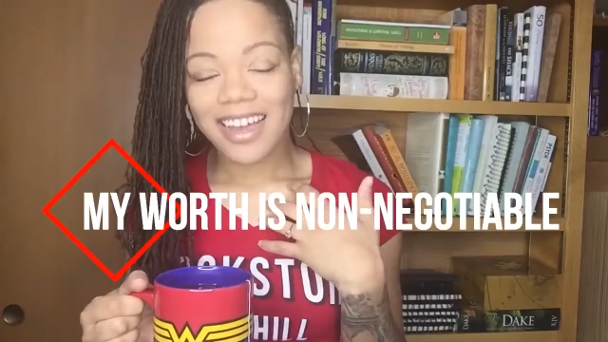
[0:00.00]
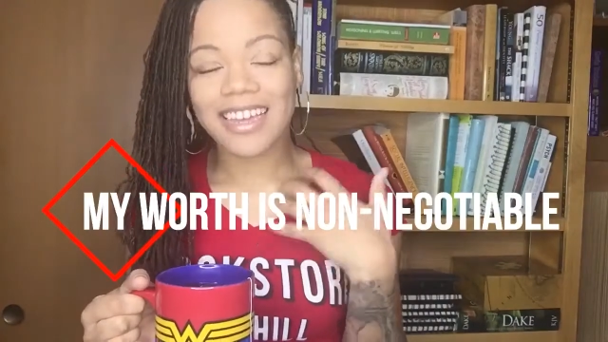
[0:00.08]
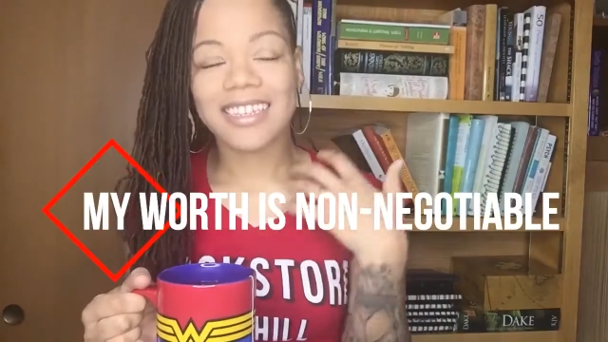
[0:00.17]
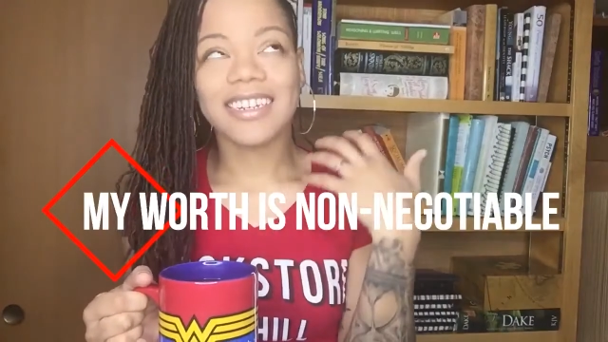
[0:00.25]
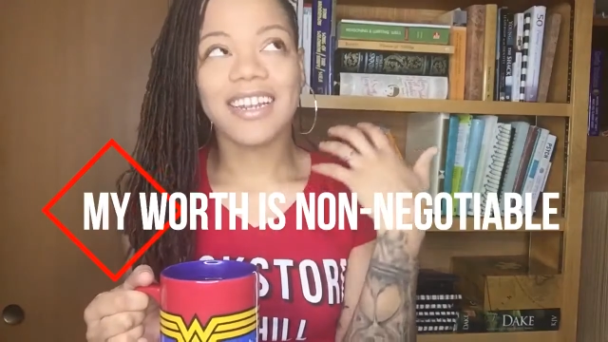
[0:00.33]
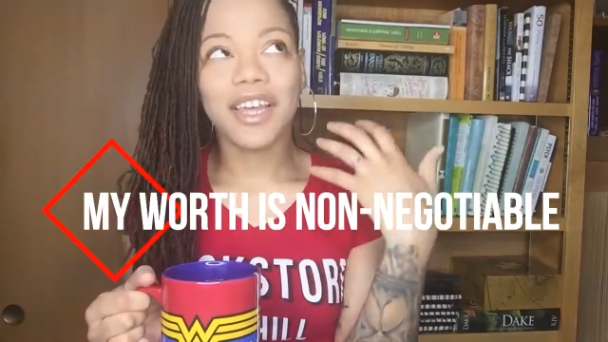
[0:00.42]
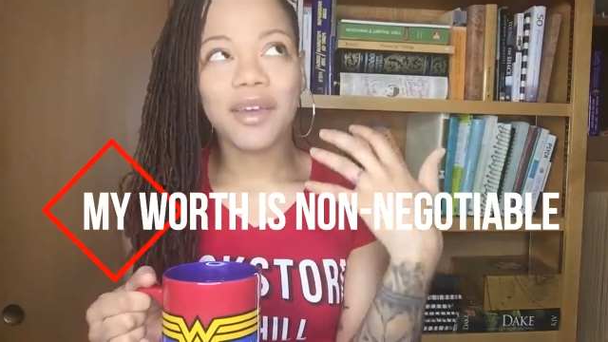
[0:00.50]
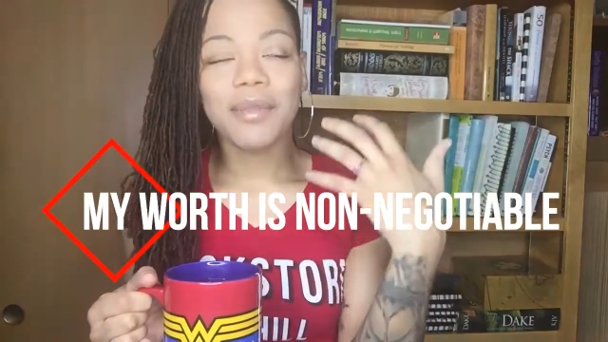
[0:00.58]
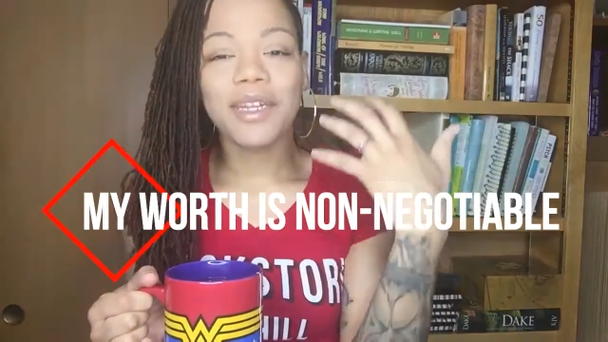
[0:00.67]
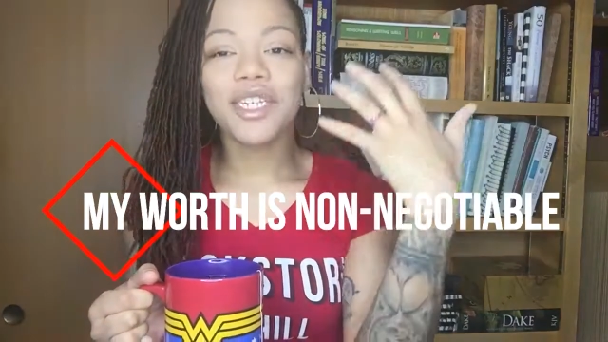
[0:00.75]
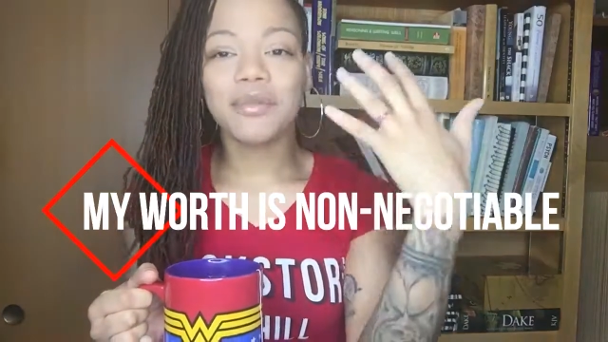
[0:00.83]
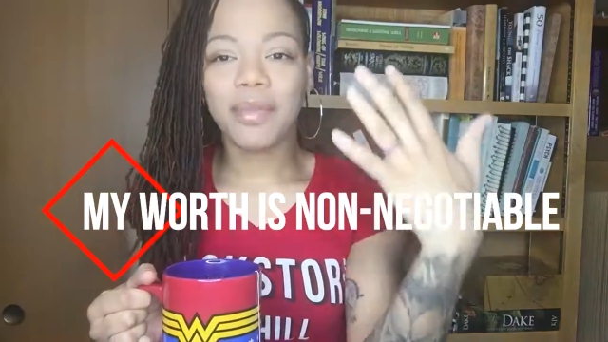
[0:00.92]
As an
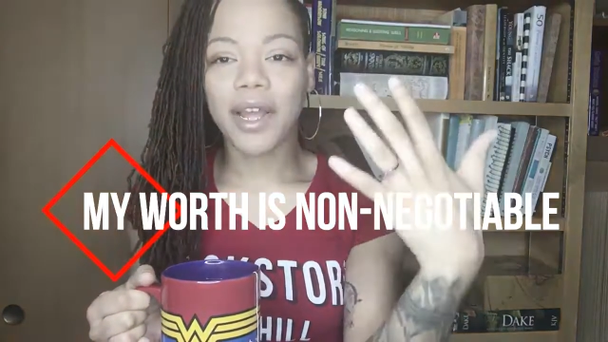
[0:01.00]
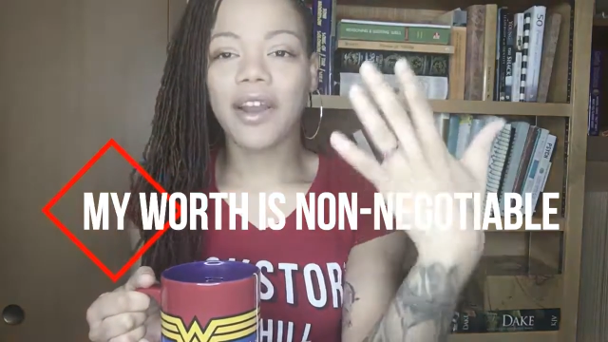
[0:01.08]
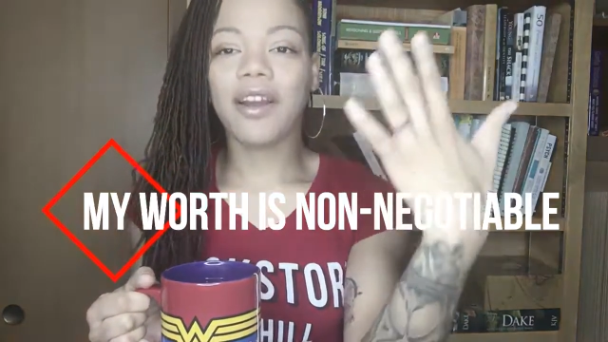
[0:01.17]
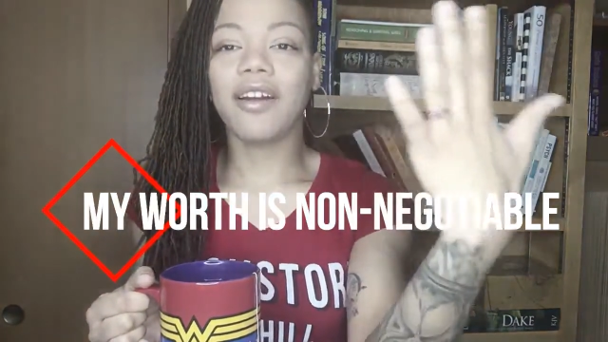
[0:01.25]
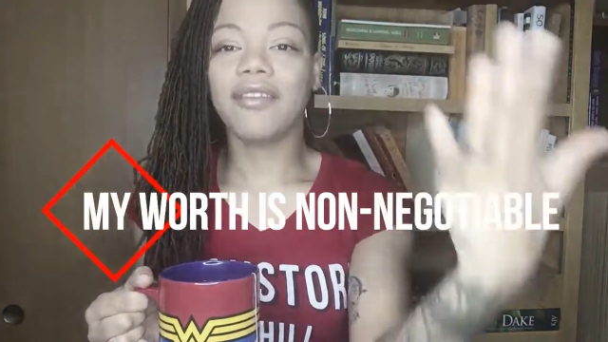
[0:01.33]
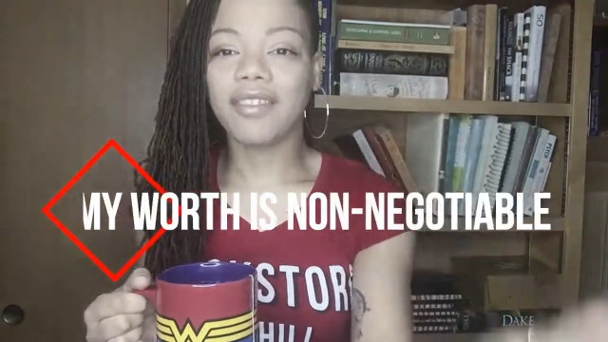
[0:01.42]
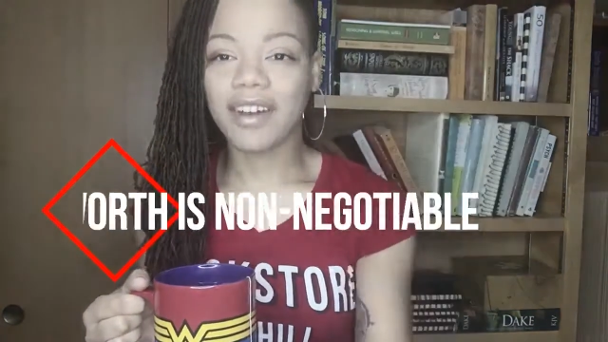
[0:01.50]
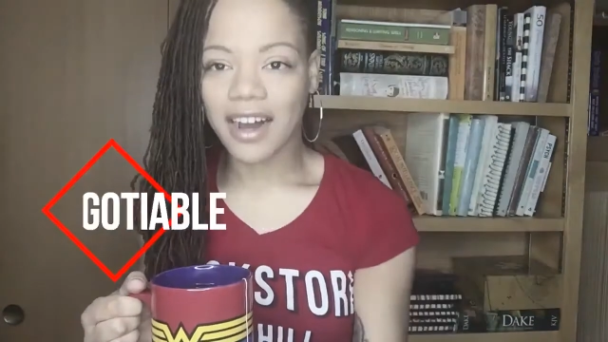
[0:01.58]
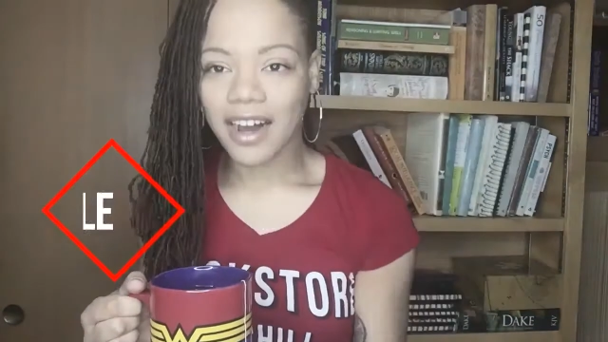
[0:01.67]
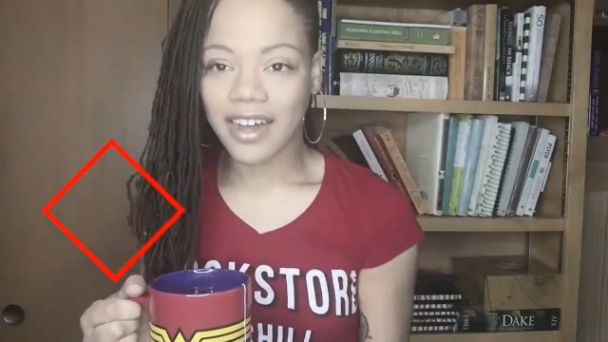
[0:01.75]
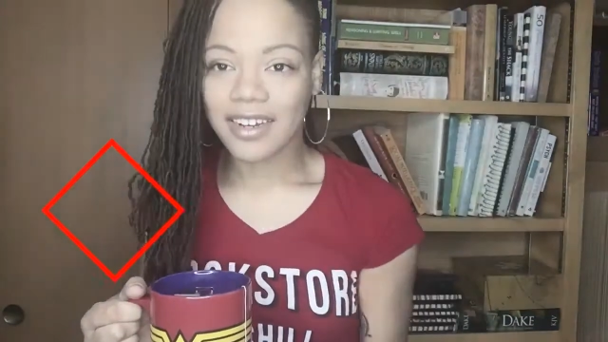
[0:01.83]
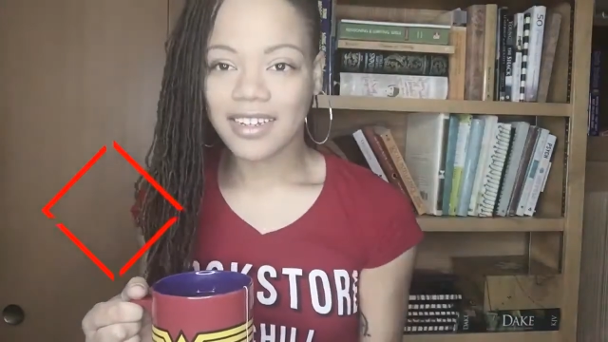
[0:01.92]
image bearer of
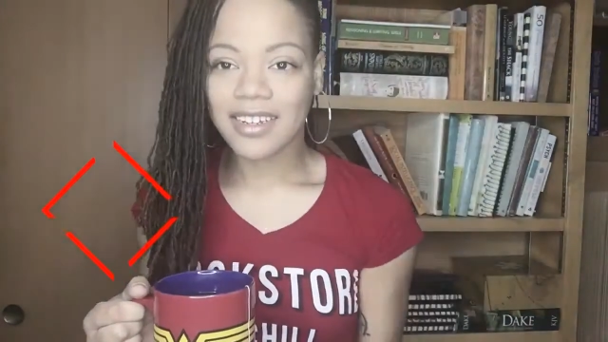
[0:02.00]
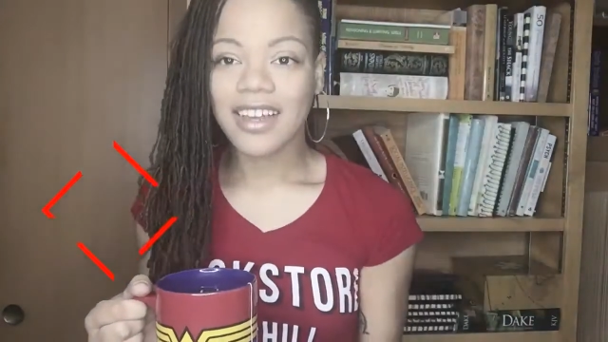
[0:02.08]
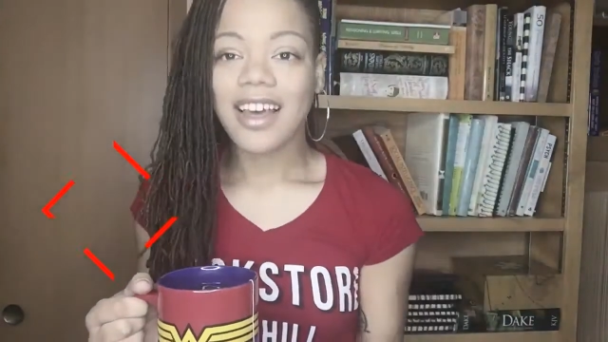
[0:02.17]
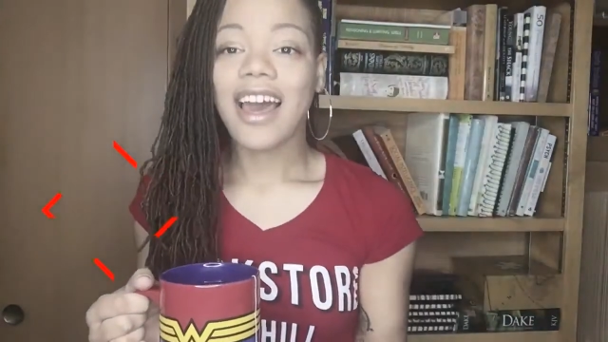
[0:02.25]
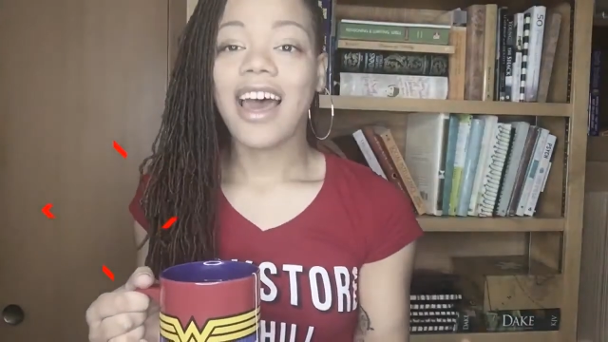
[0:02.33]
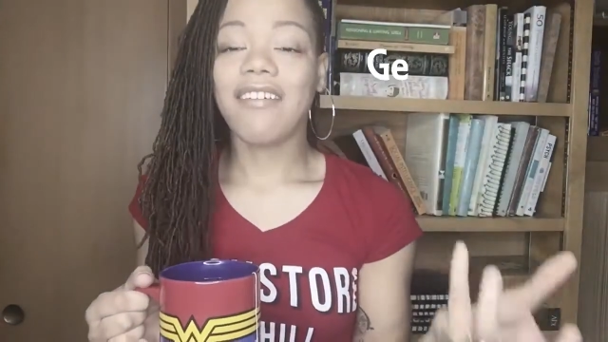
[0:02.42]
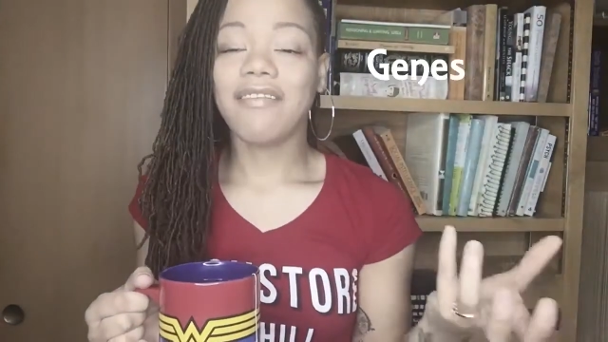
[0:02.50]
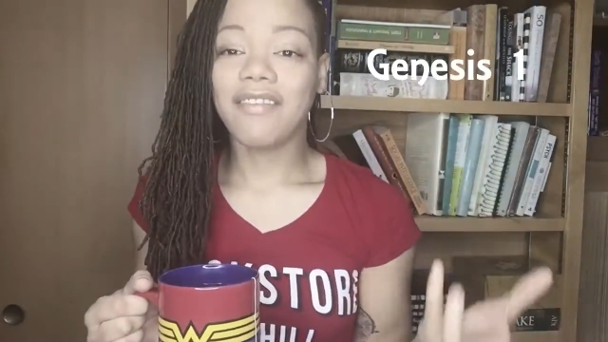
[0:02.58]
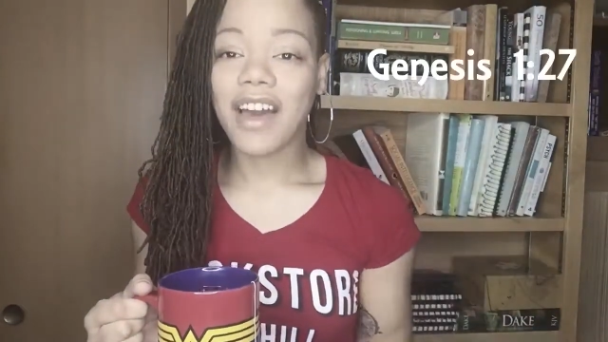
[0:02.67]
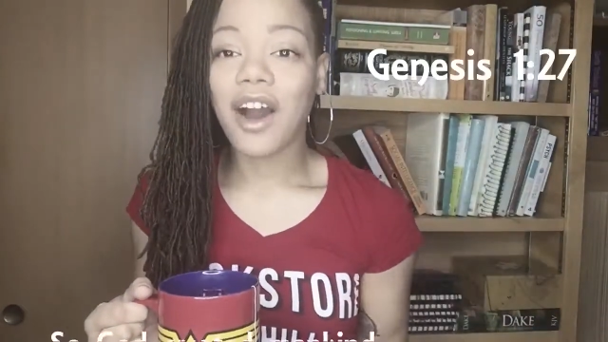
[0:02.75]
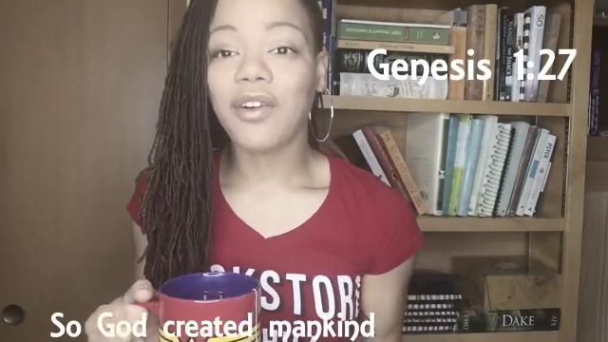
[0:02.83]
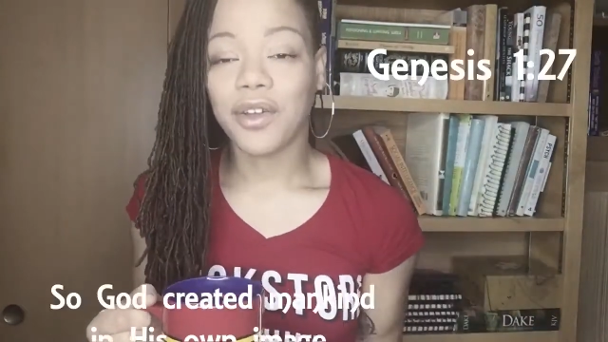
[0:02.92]
God, have
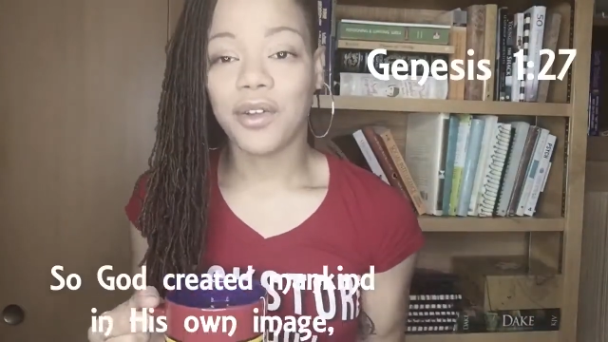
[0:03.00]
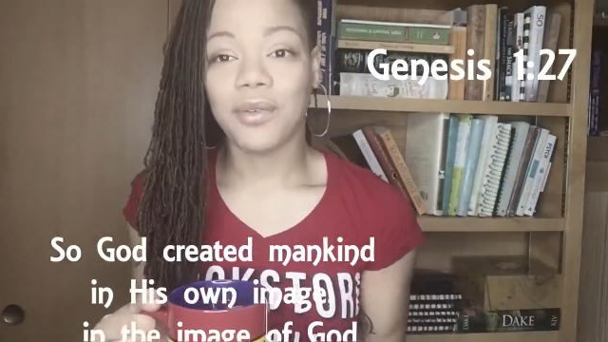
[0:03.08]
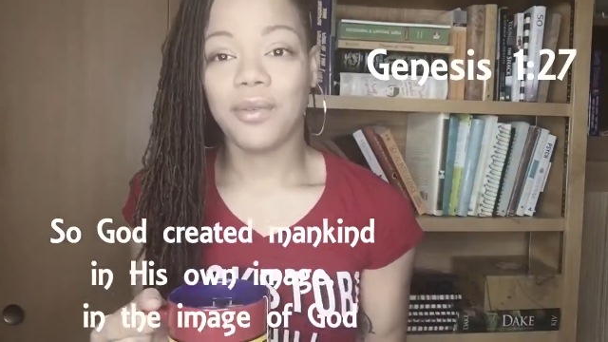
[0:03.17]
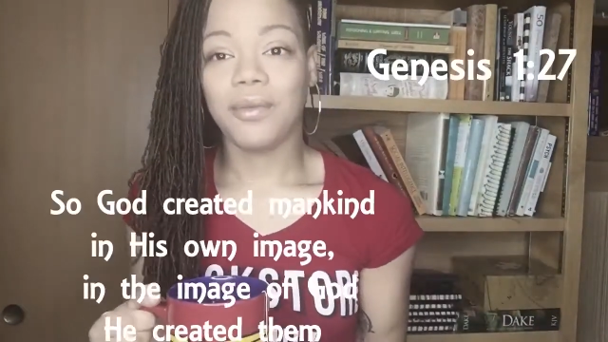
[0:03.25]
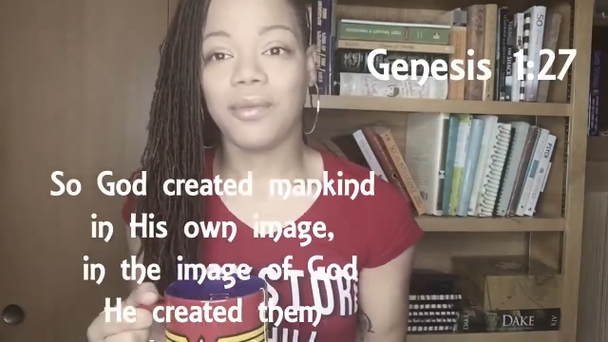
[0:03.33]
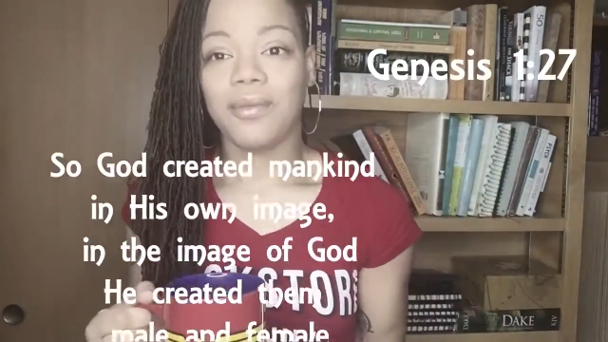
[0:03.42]
value